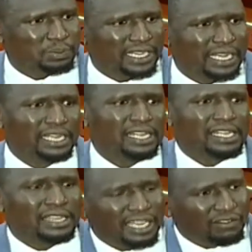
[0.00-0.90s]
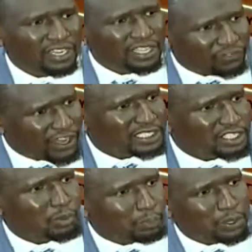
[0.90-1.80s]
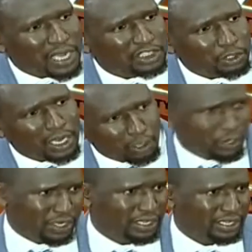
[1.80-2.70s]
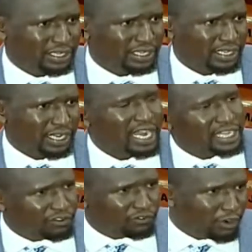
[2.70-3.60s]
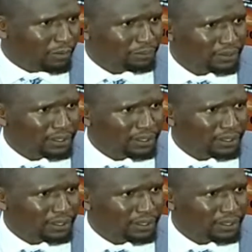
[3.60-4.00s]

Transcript: Speaker, that even the factors of production alone can inform?